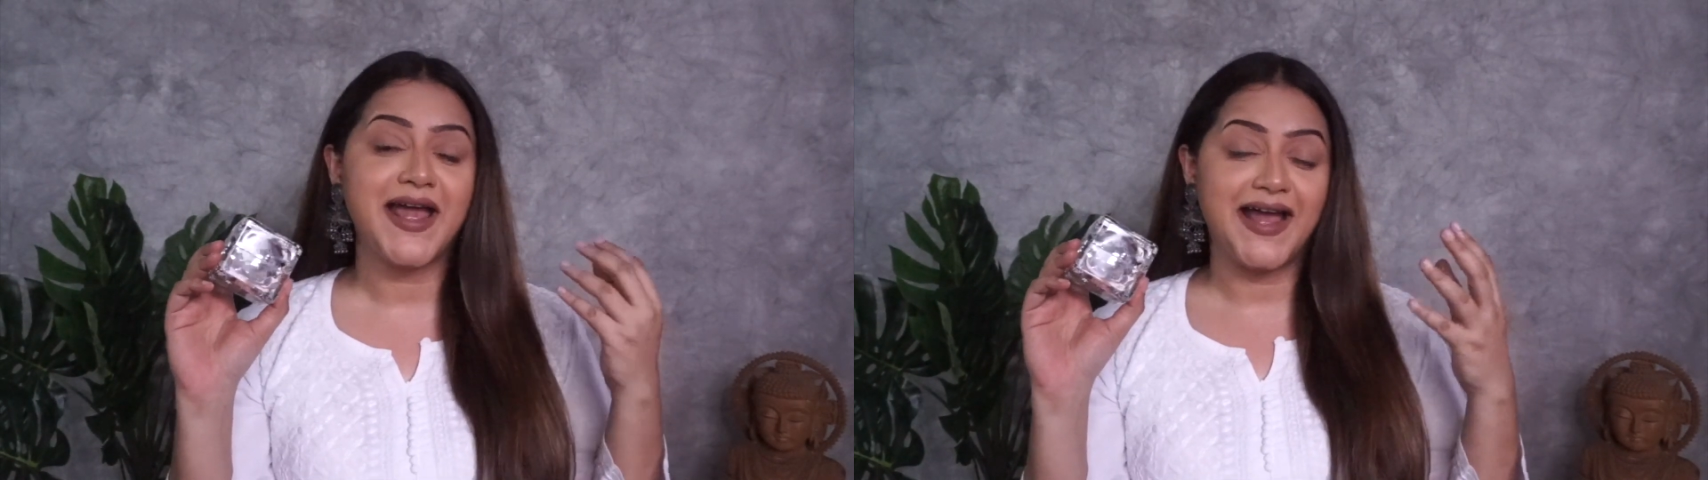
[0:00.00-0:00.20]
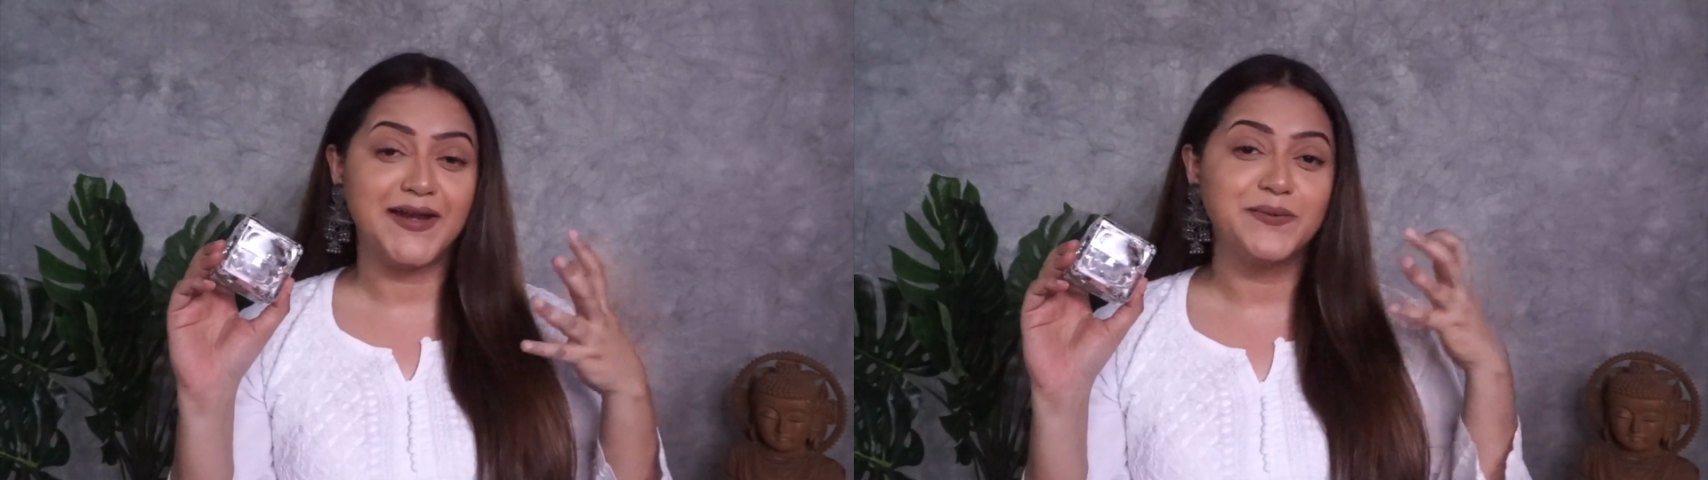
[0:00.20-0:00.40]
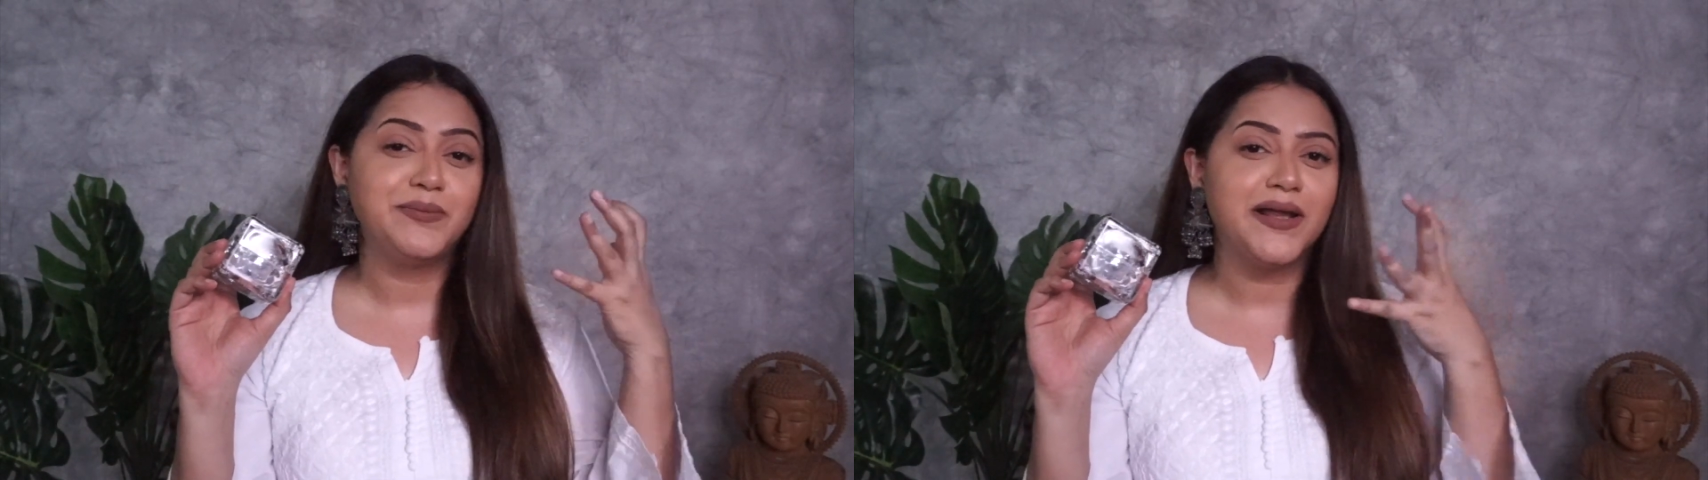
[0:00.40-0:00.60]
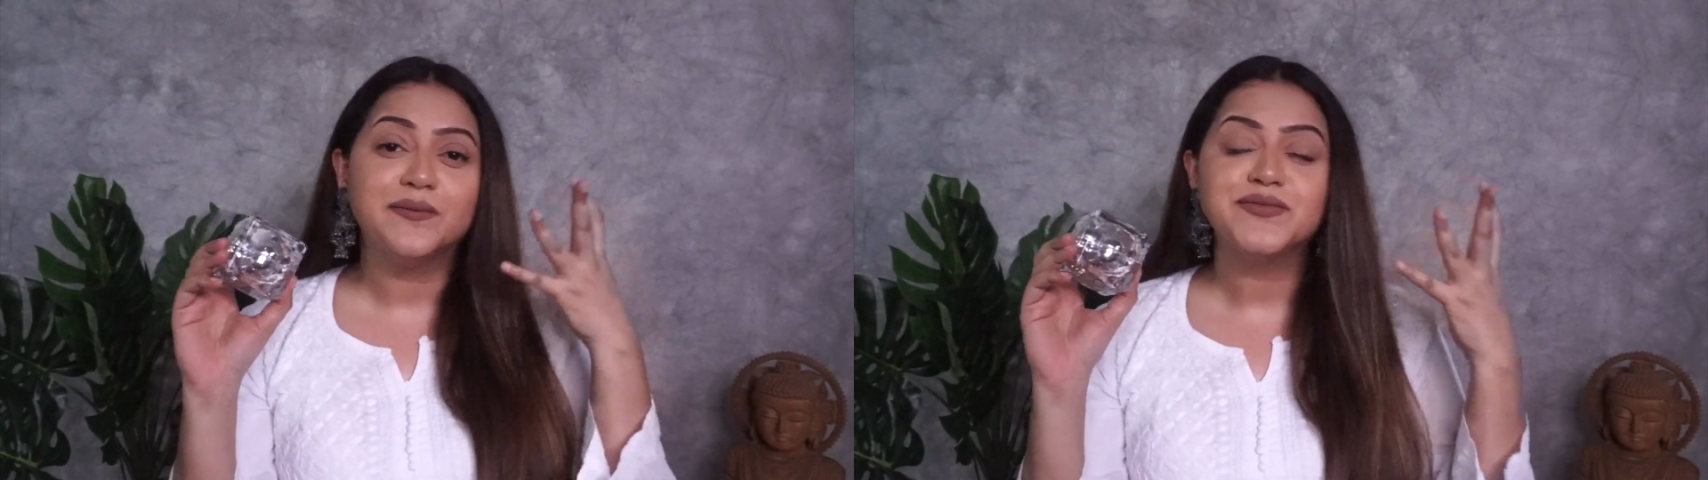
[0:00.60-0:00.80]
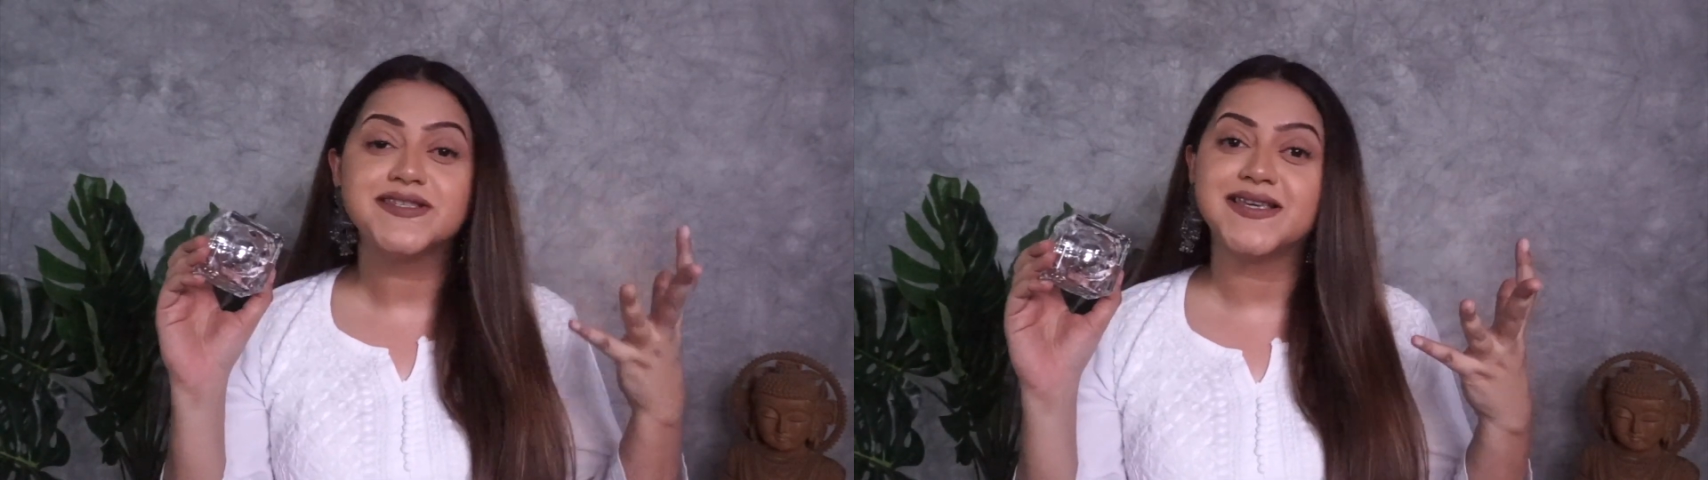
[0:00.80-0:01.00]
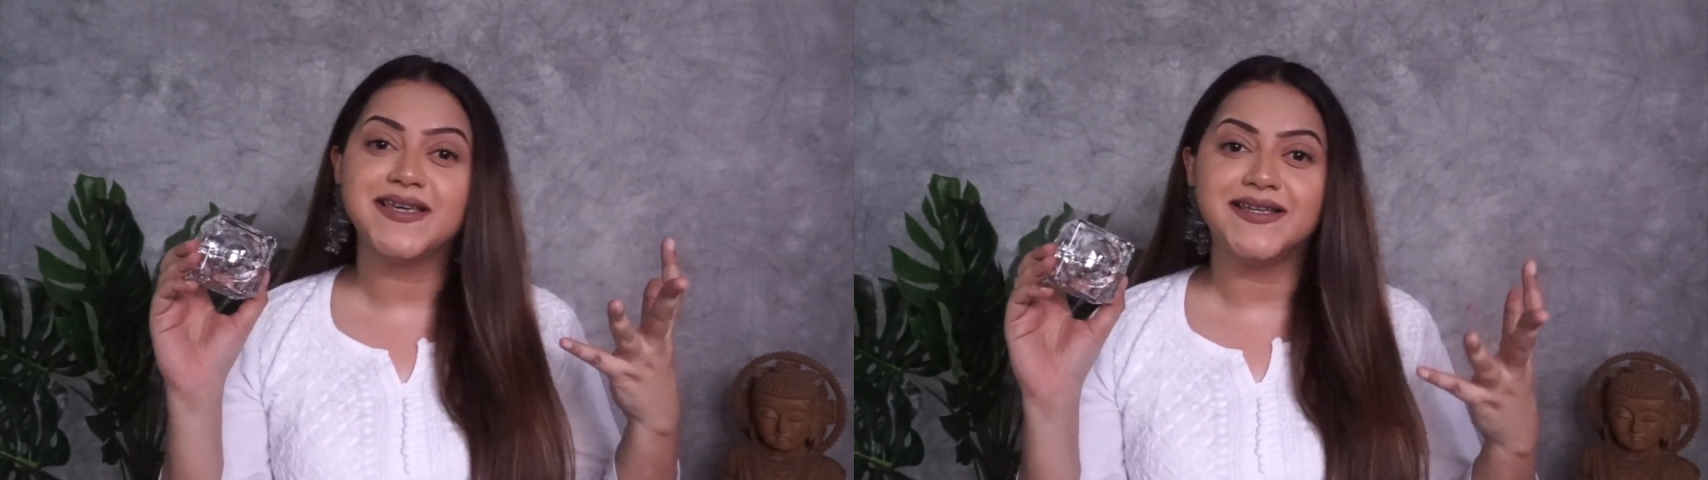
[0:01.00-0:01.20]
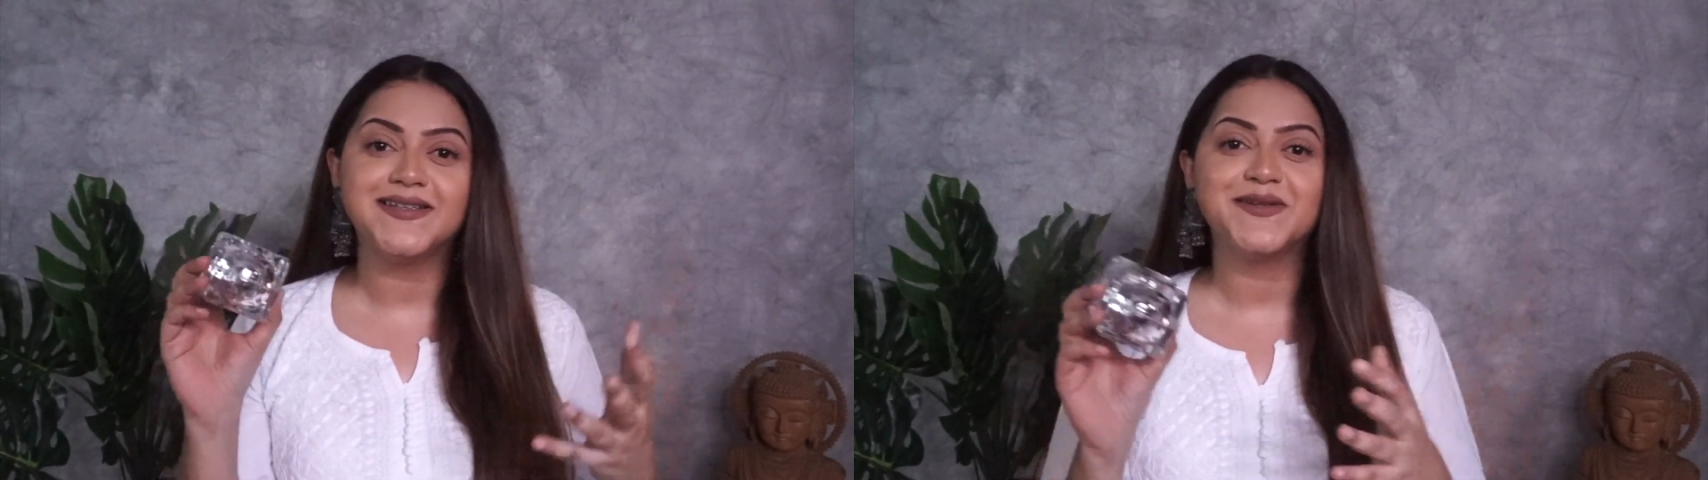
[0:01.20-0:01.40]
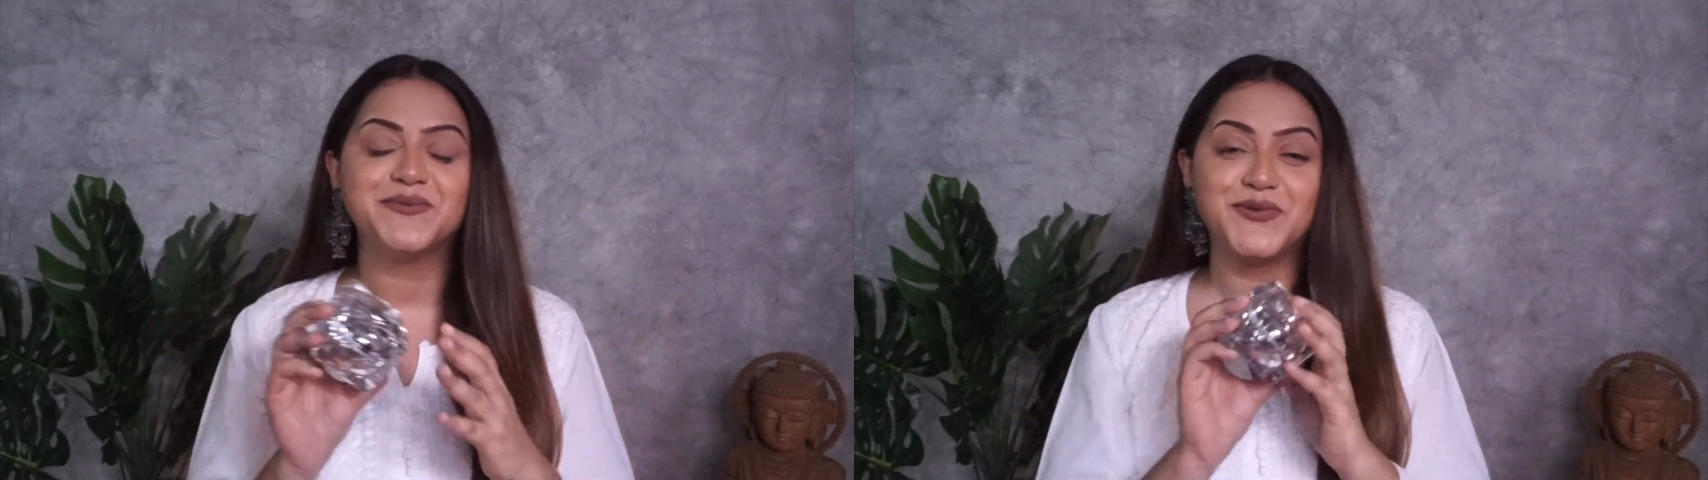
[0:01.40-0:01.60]
and a plump
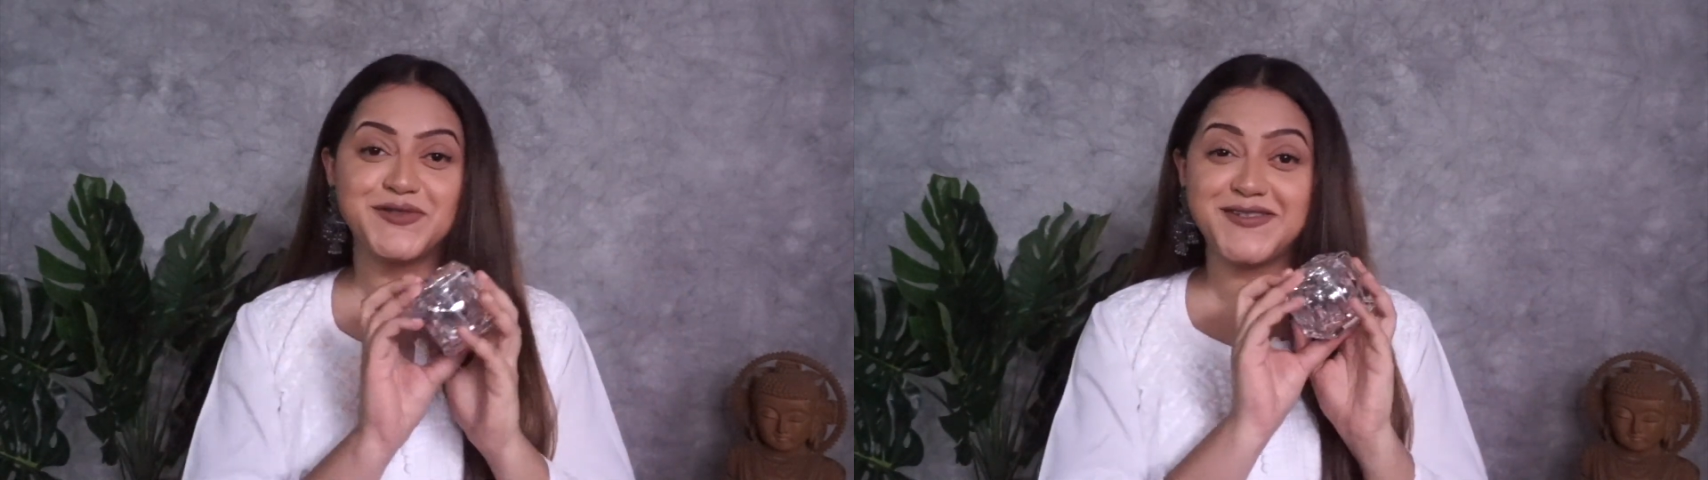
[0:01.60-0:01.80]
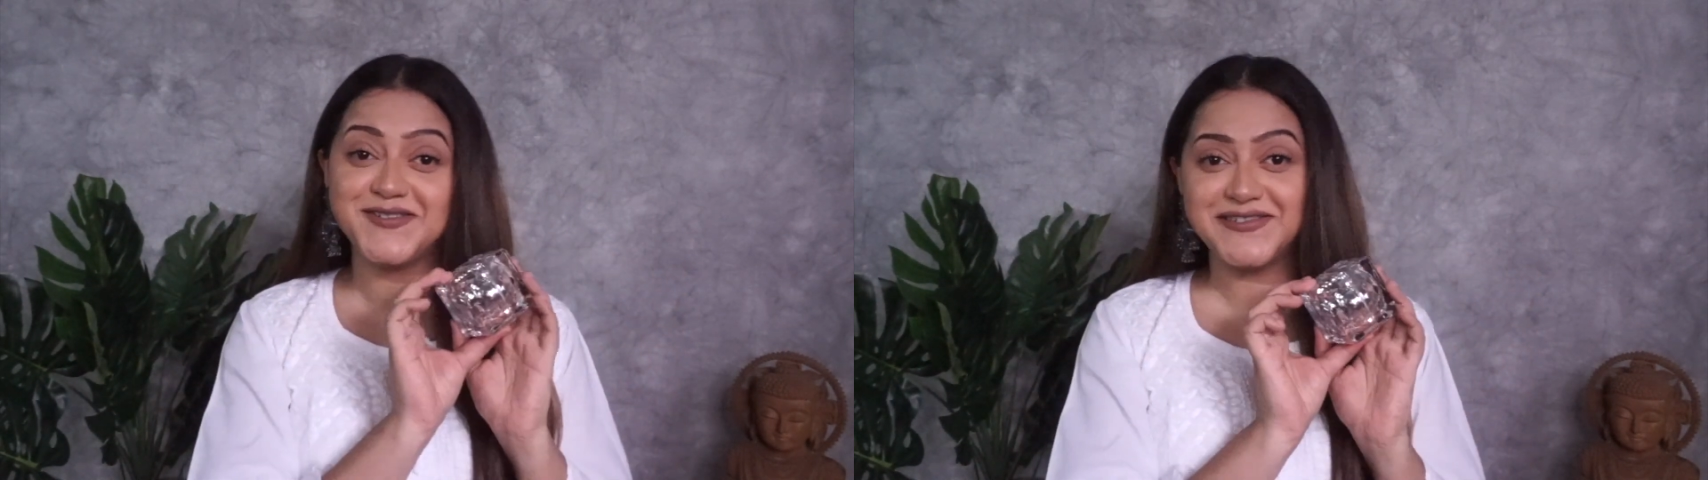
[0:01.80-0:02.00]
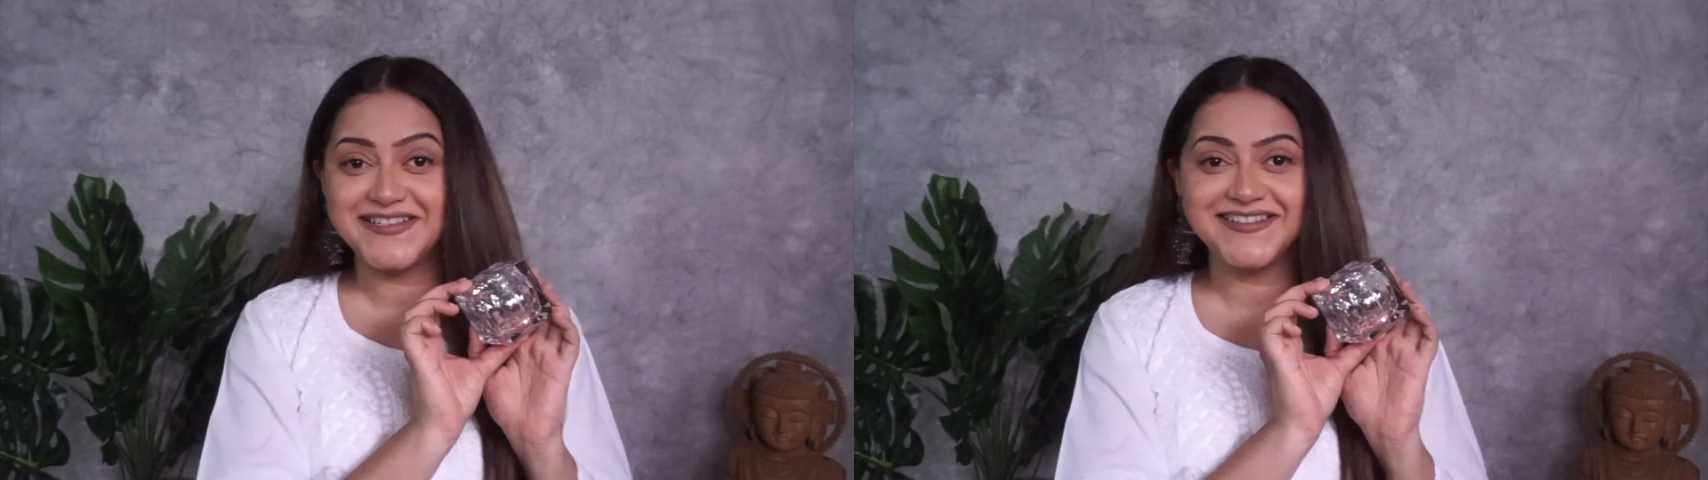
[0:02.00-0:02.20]
skin post using